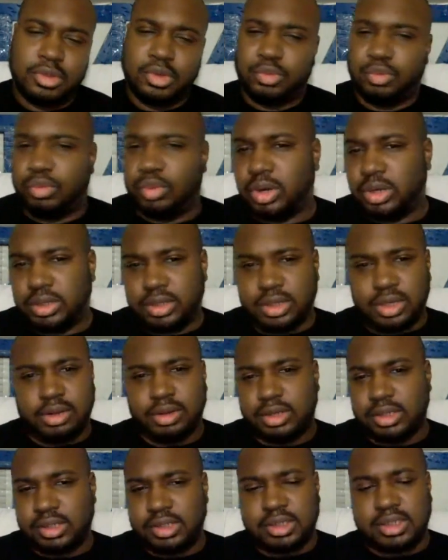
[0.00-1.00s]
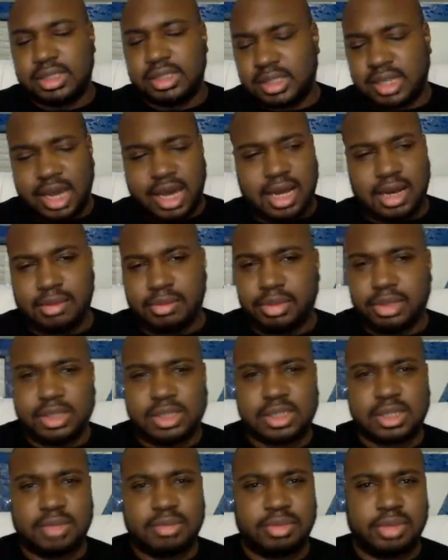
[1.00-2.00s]
what there's got to
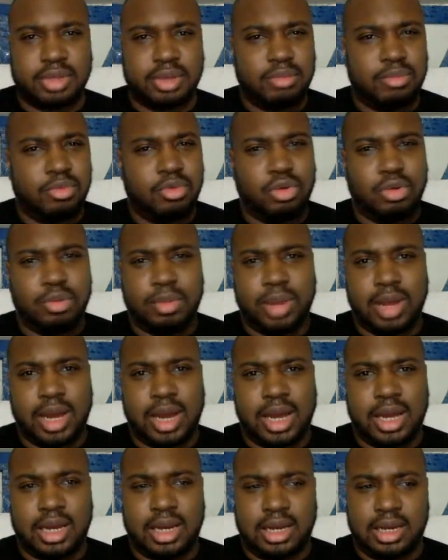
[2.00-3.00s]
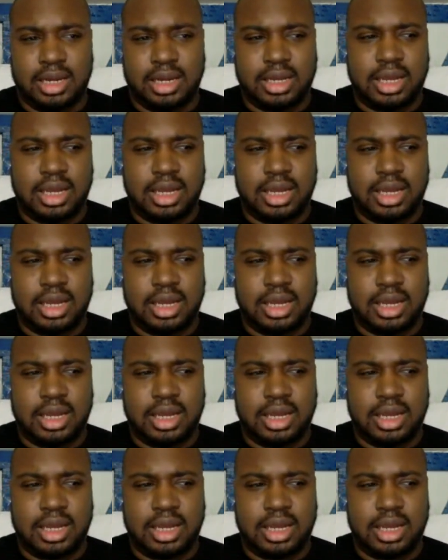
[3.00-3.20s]
be something more behind it.